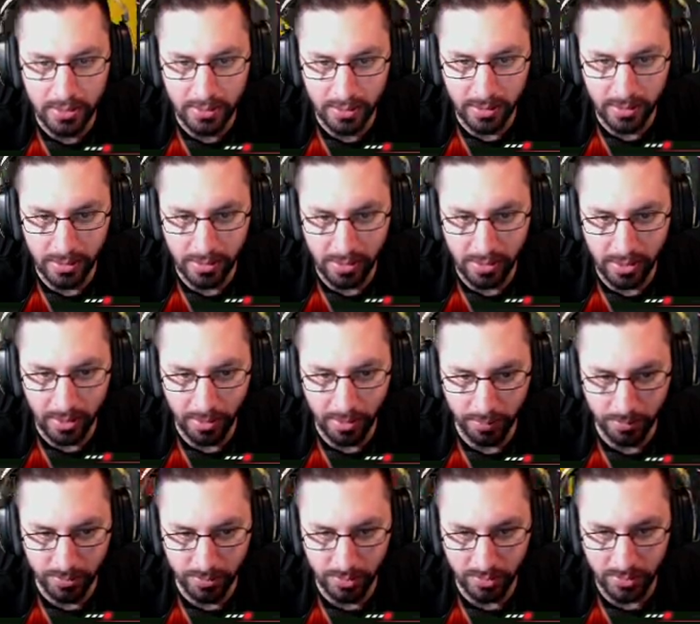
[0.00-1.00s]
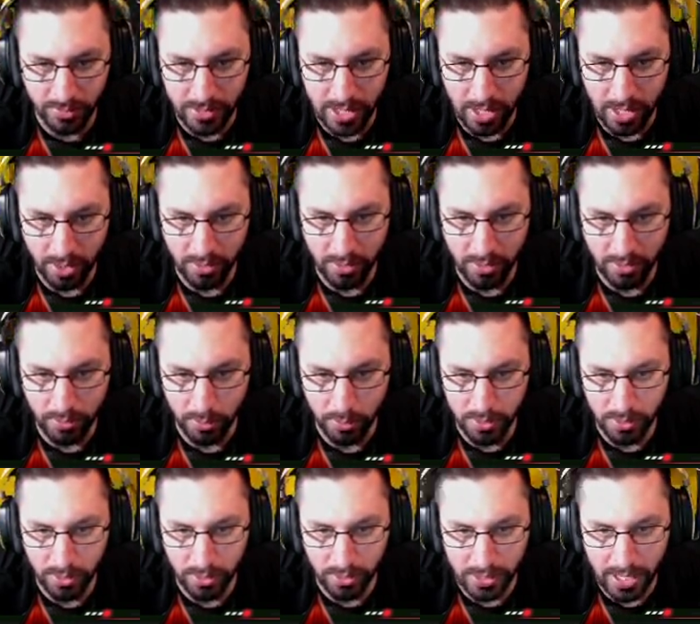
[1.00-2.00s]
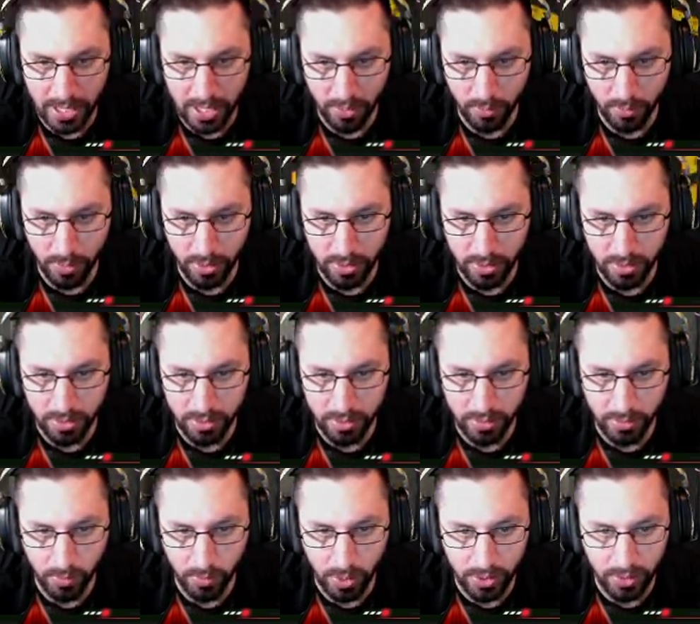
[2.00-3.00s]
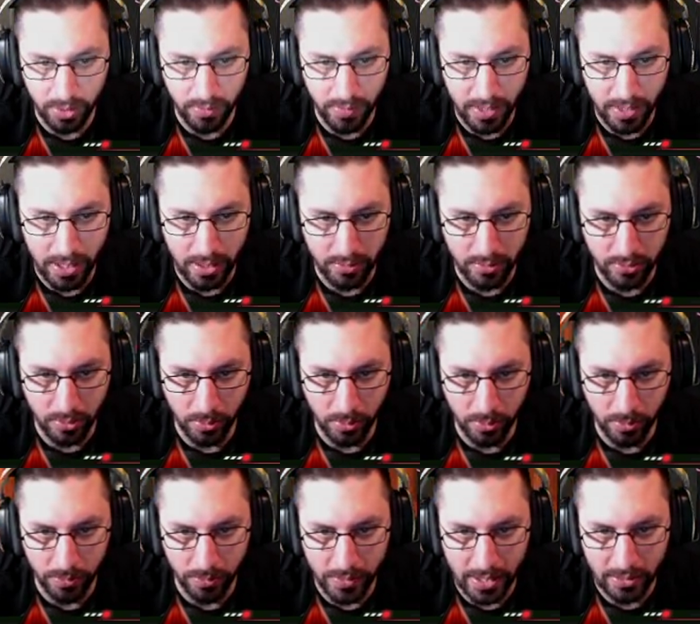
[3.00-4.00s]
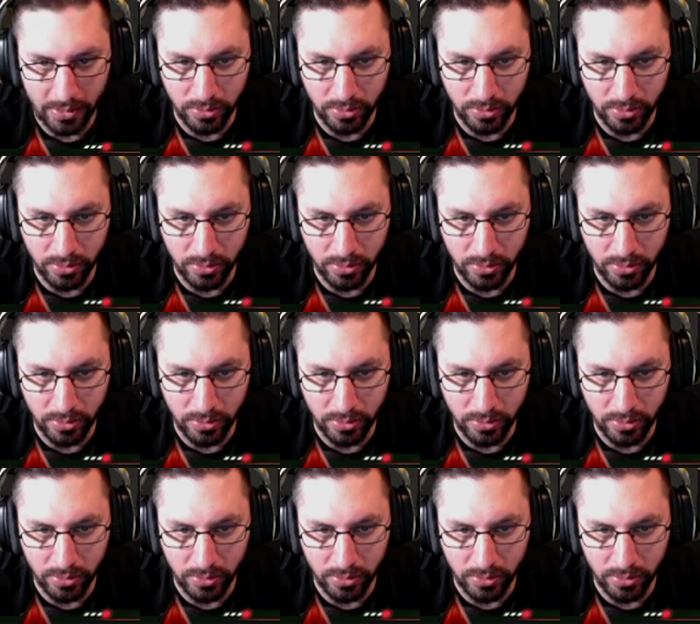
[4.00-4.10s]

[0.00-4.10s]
to see how it looks when you look out while you're in the air. So that's